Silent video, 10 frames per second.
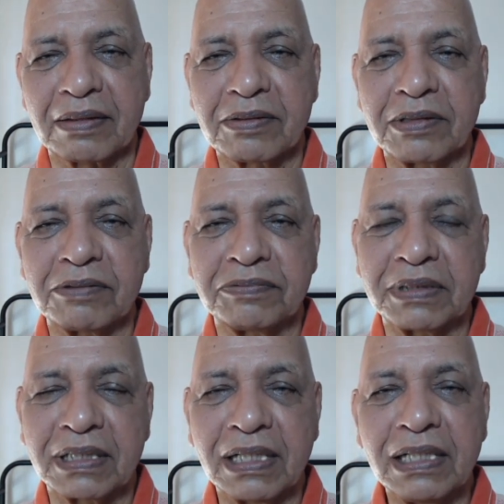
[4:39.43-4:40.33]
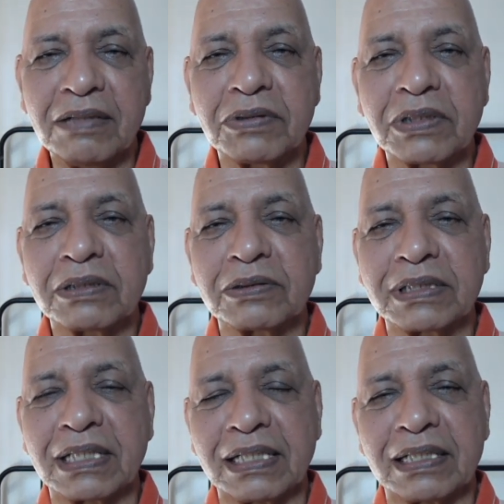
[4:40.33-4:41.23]
So if we really want to
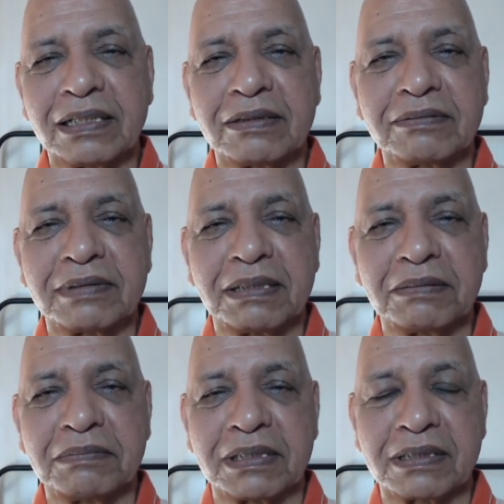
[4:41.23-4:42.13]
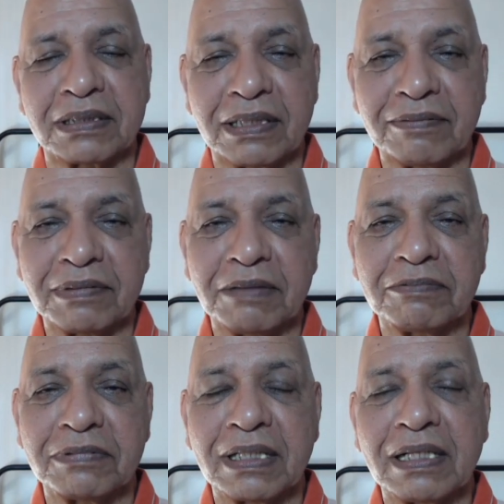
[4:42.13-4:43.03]
take care of them and serve
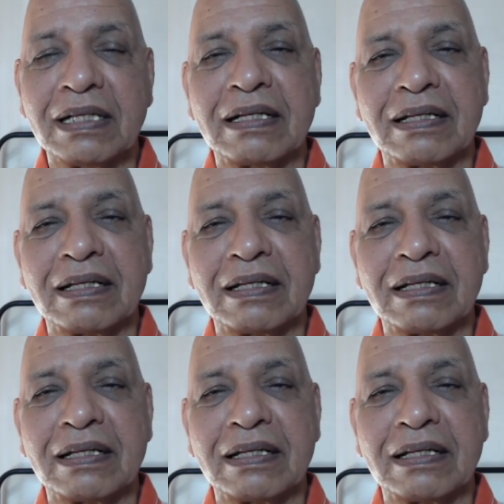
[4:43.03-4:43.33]
them well,